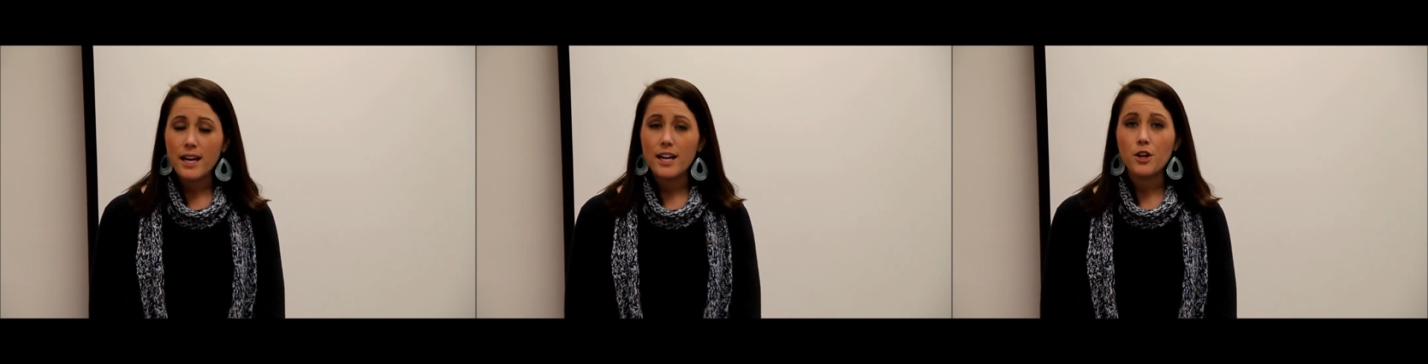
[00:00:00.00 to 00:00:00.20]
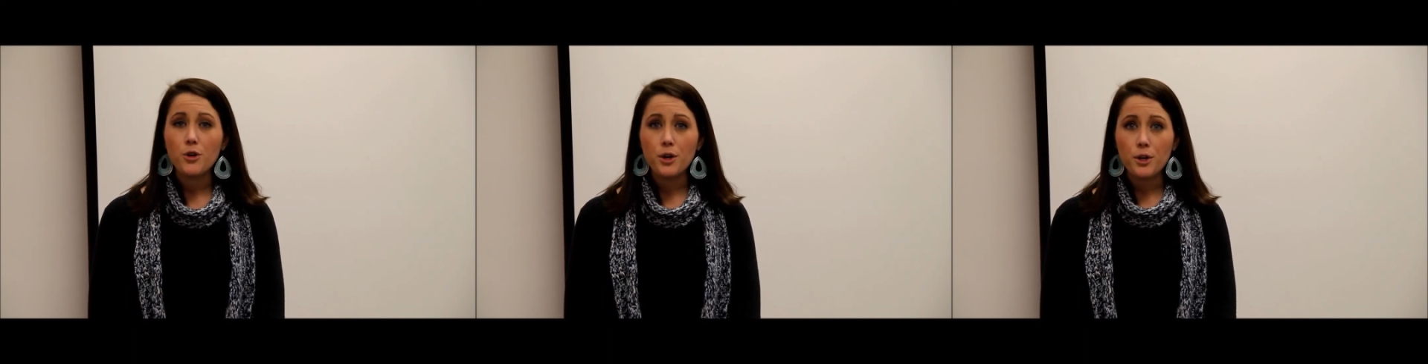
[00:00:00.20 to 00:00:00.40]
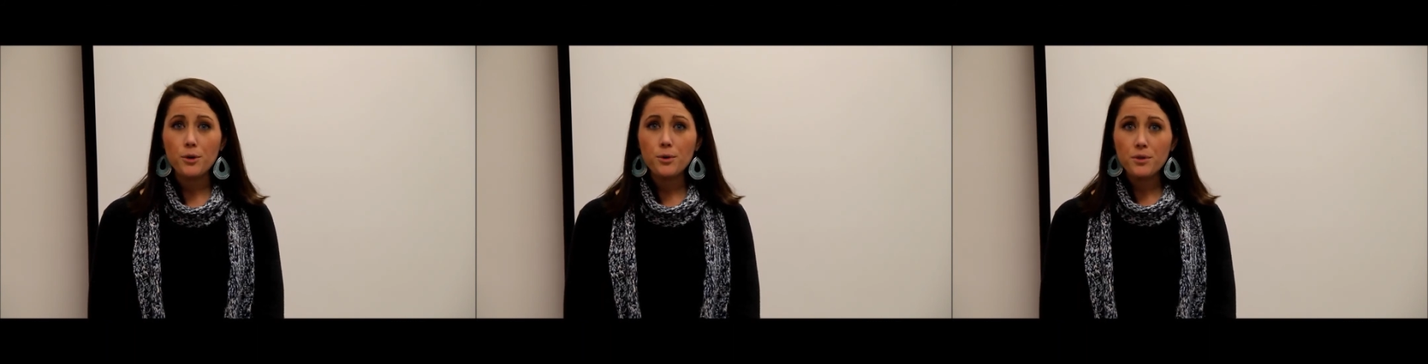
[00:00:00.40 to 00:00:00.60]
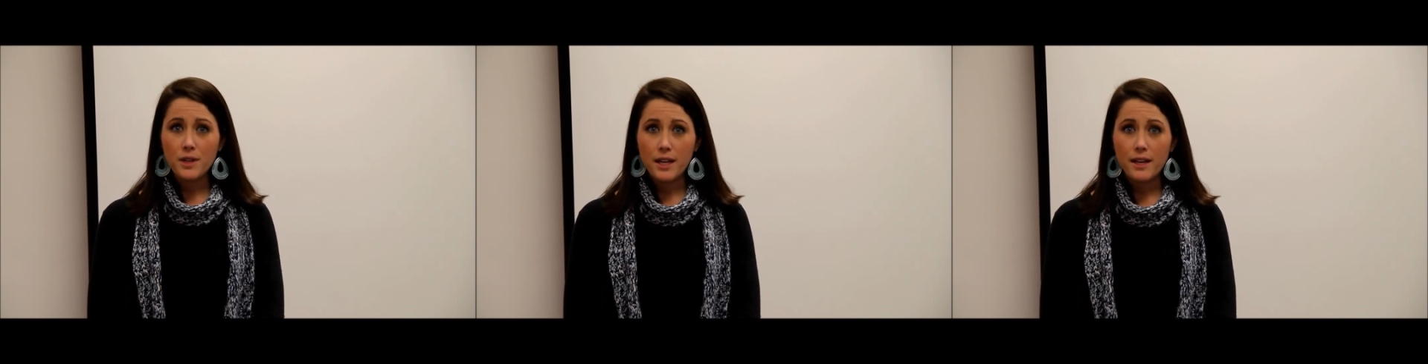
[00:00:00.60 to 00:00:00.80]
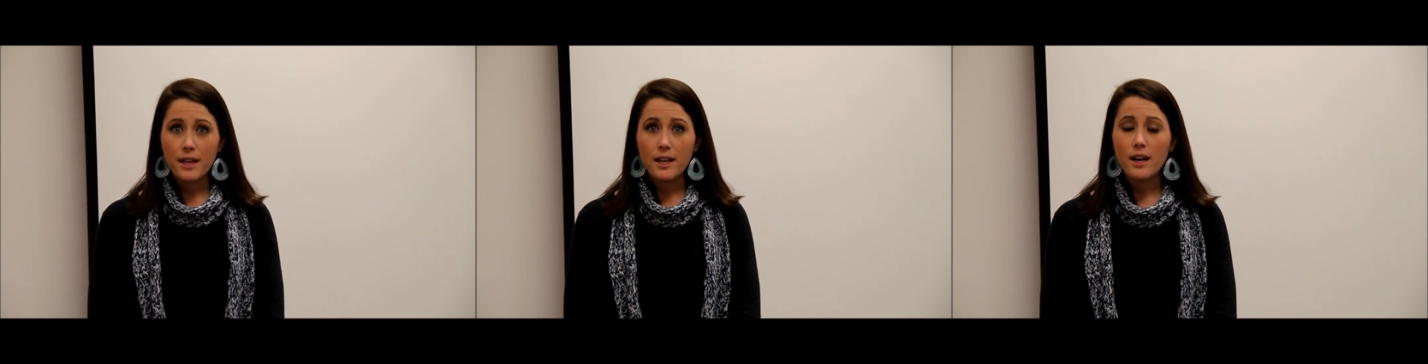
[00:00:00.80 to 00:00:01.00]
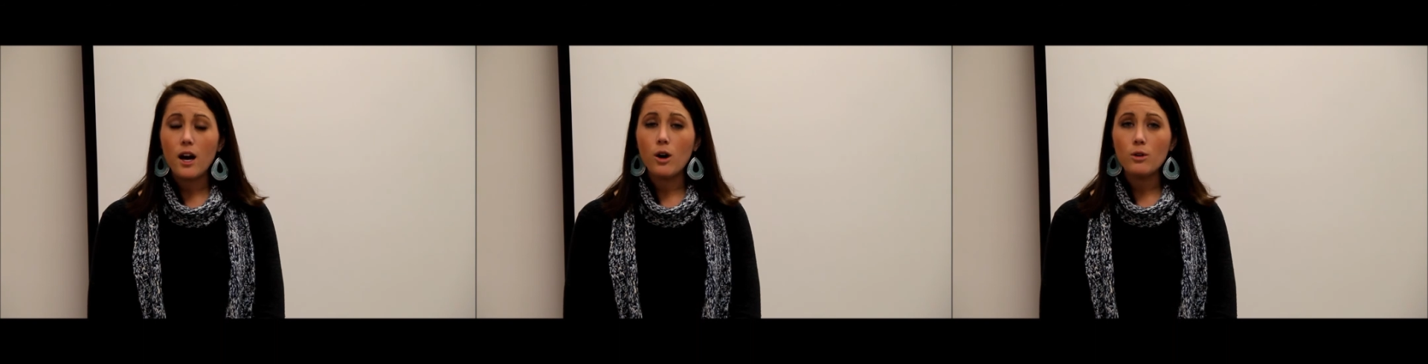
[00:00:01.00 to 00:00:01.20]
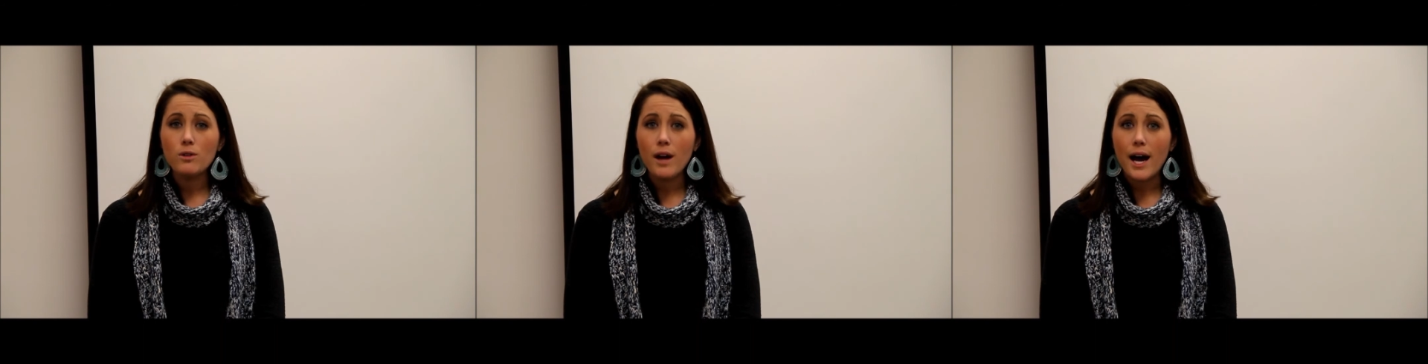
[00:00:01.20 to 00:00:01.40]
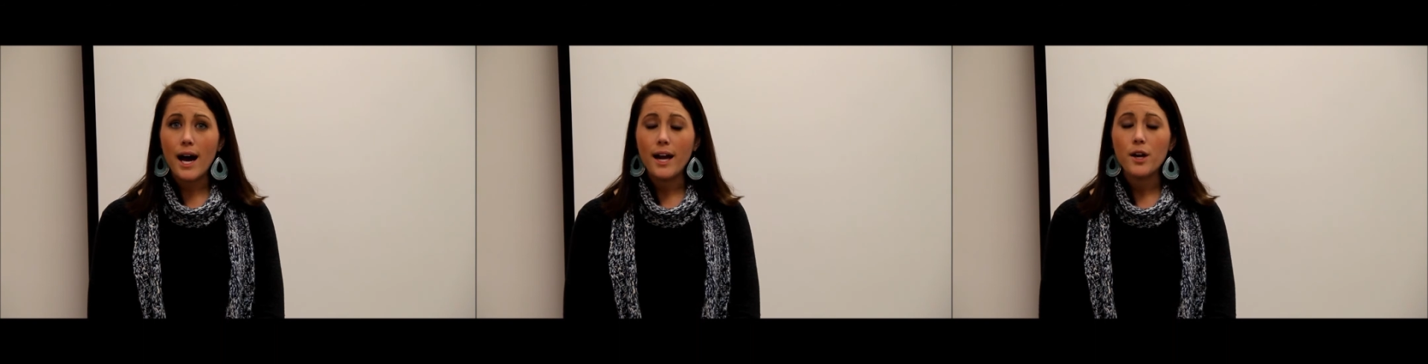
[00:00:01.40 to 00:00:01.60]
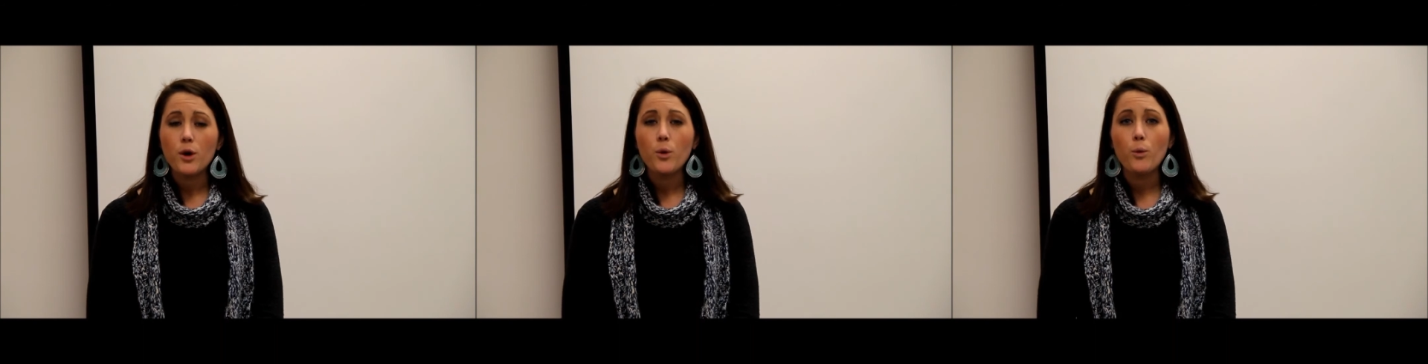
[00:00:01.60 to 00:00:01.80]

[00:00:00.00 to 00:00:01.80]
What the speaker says: and critical thinking online,